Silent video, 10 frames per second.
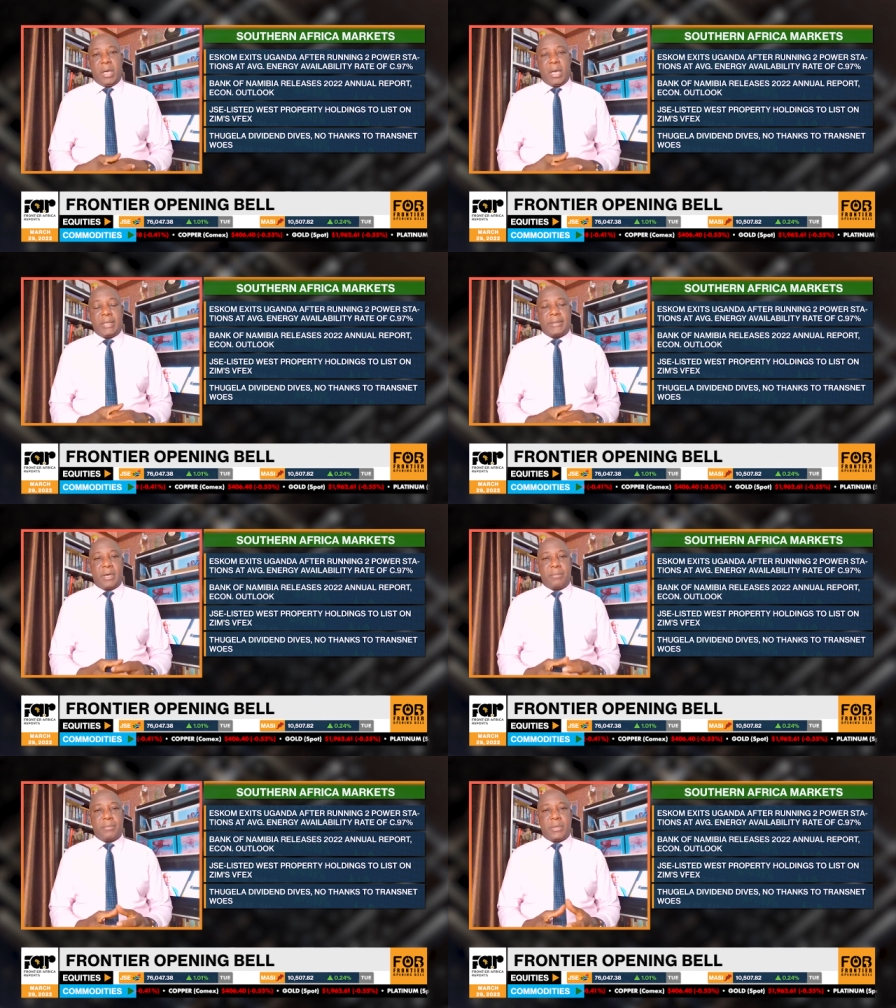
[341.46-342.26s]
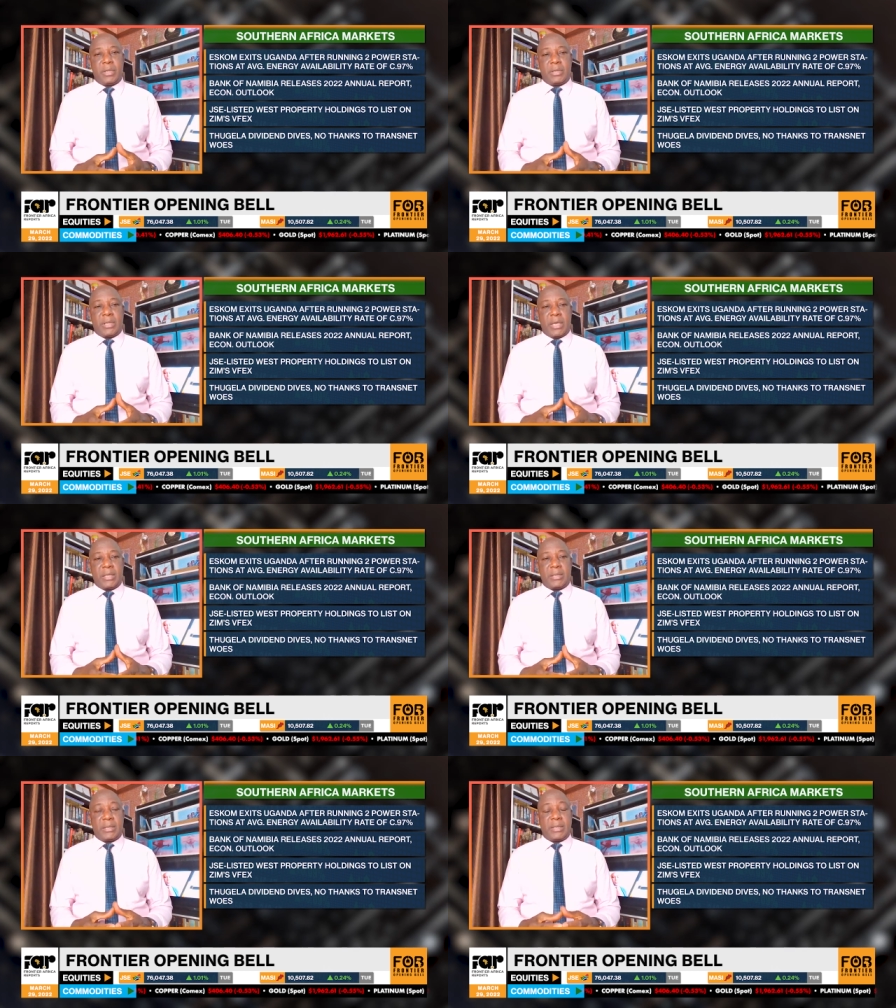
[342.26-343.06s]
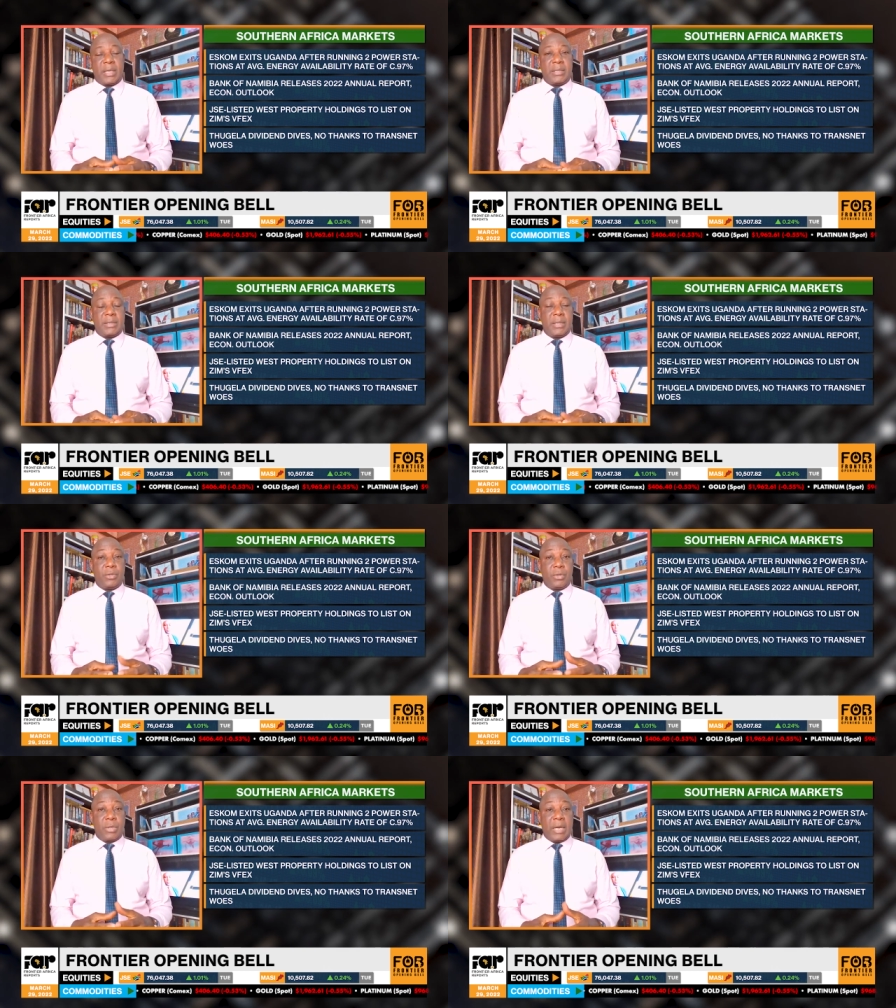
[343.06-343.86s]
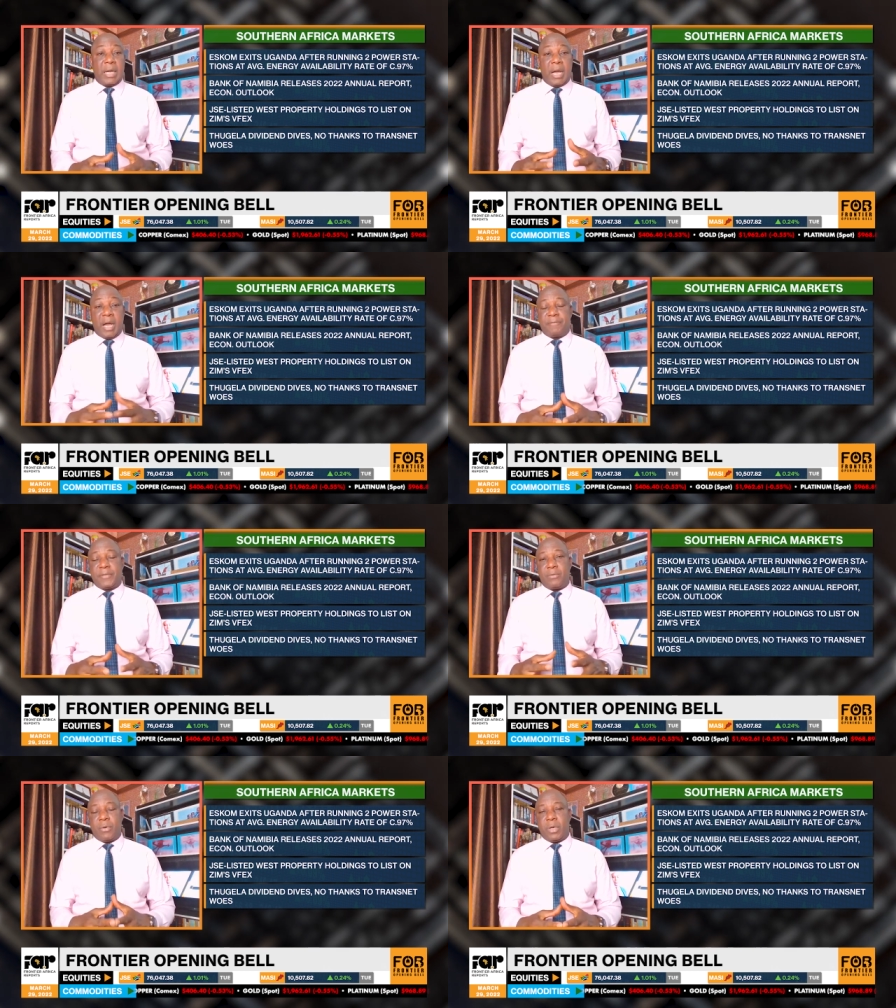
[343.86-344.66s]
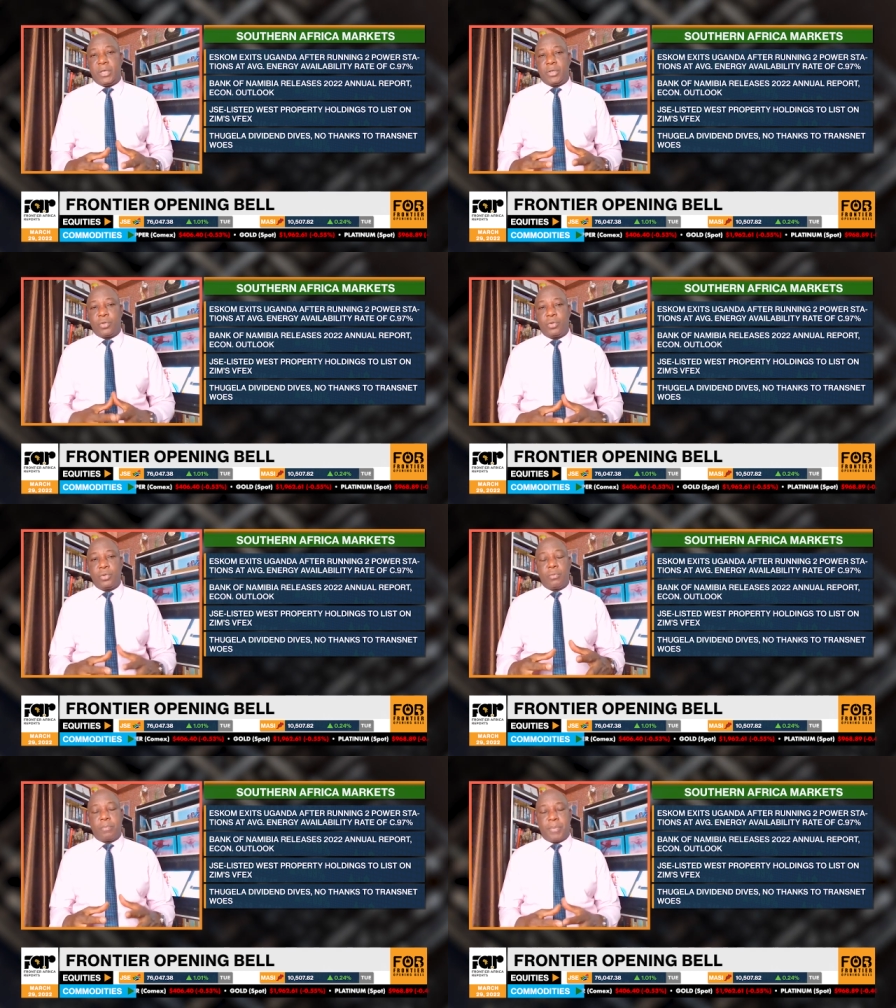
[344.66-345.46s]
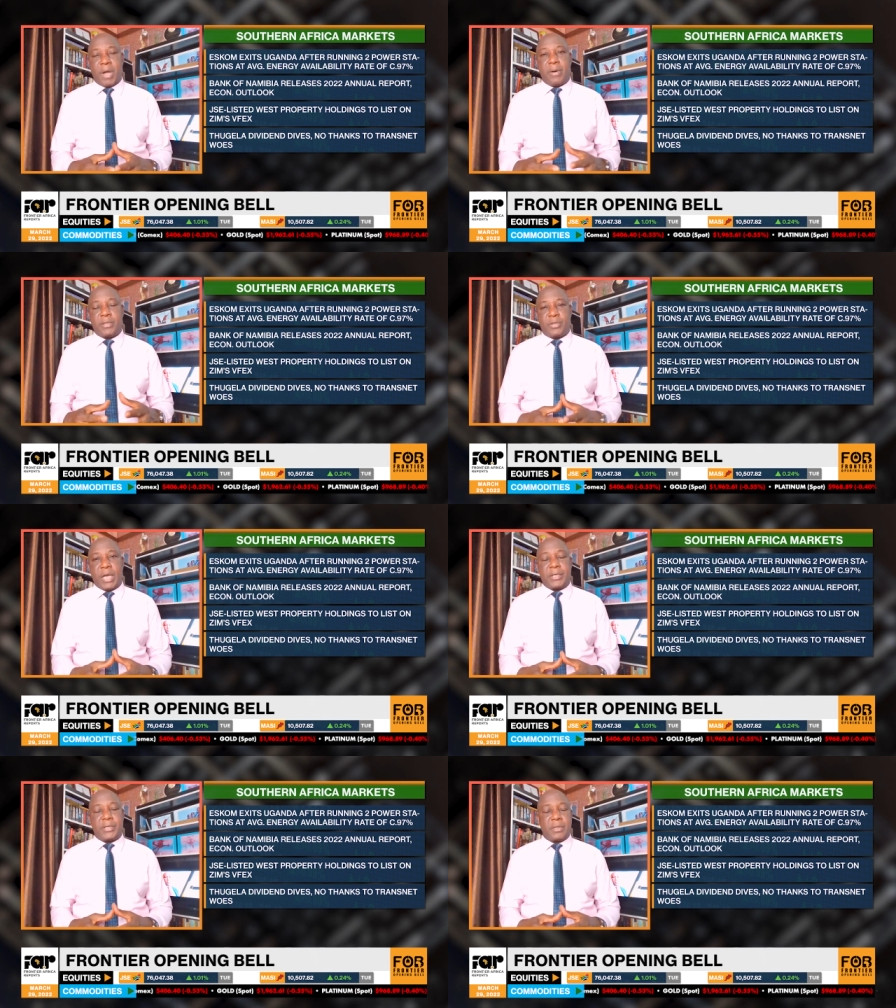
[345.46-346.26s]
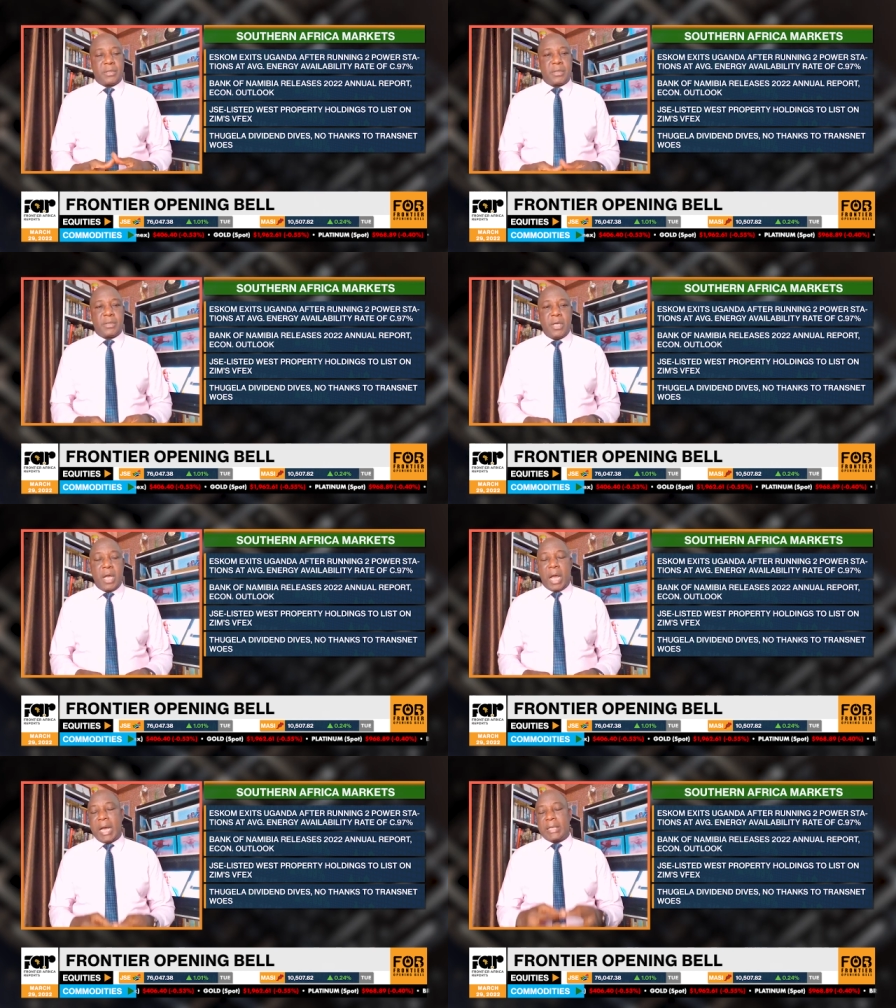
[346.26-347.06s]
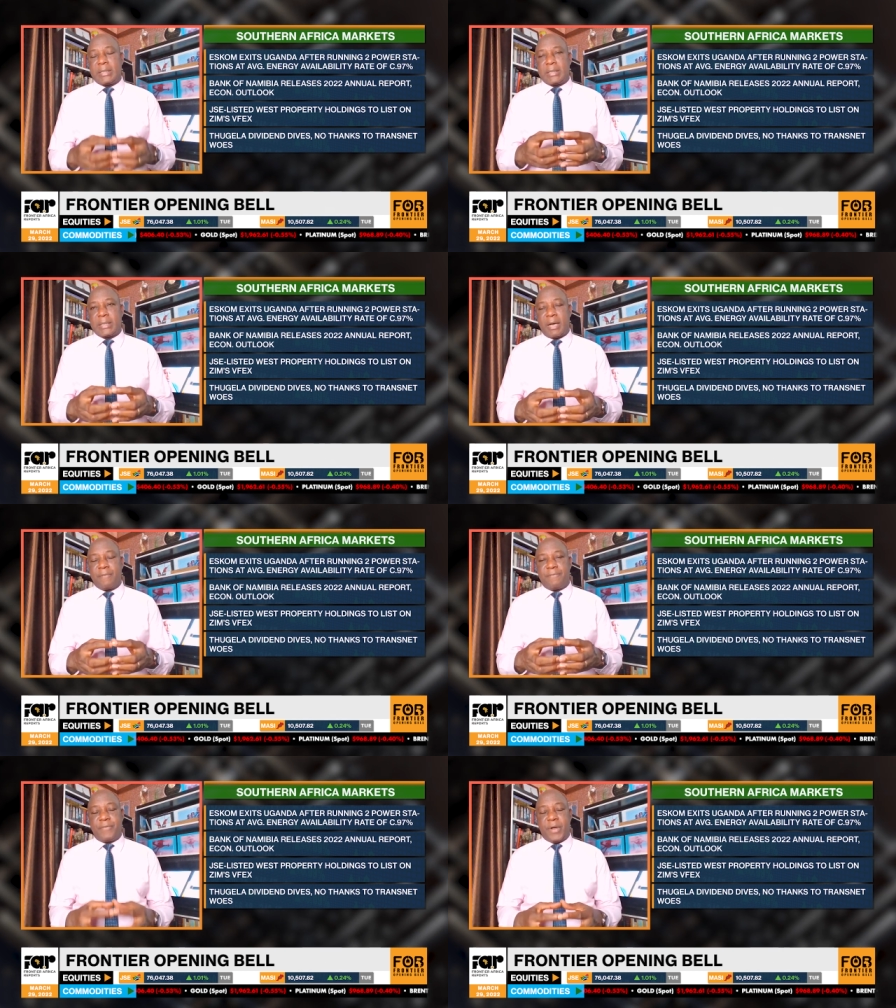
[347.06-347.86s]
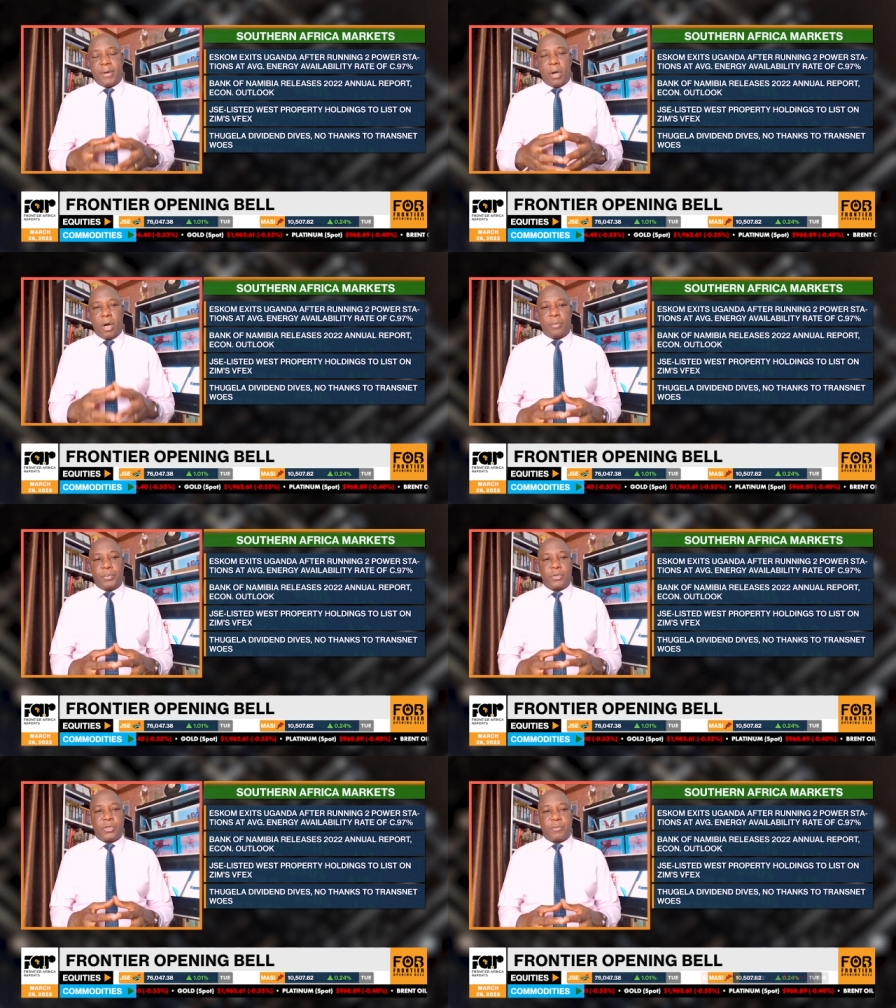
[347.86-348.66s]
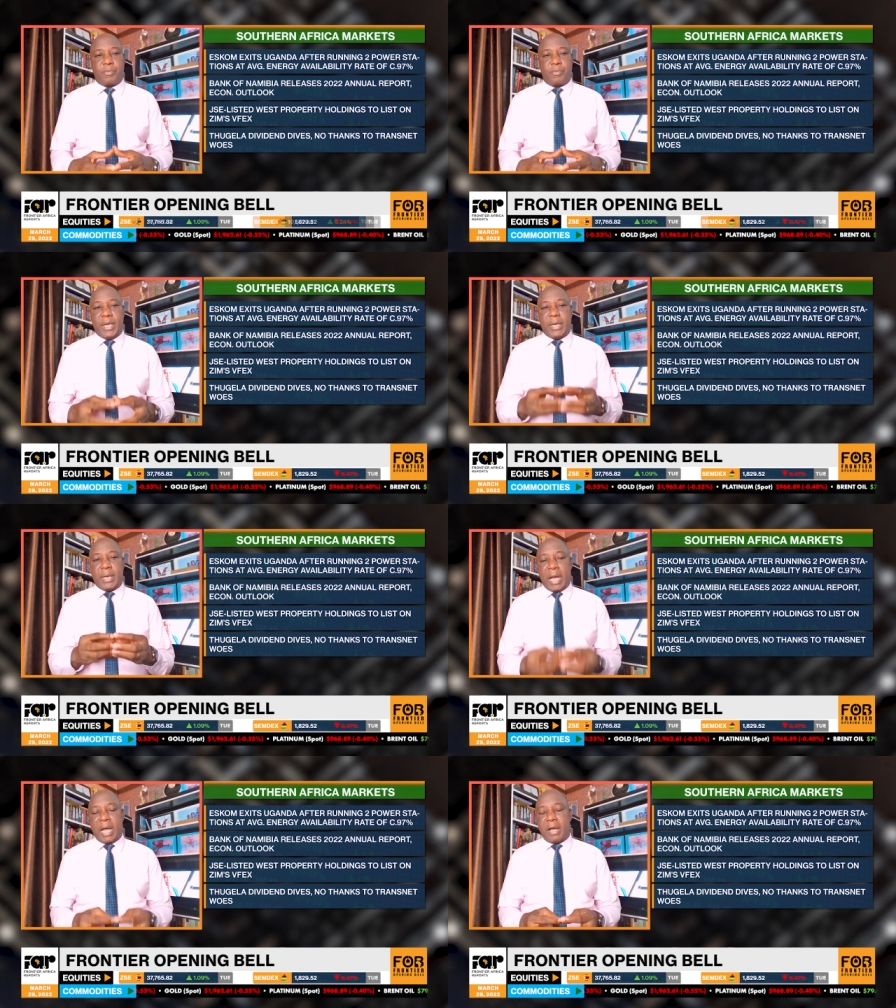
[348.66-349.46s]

Eskom says it's exiting Uganda after running 2 power stations at a very up-to-speed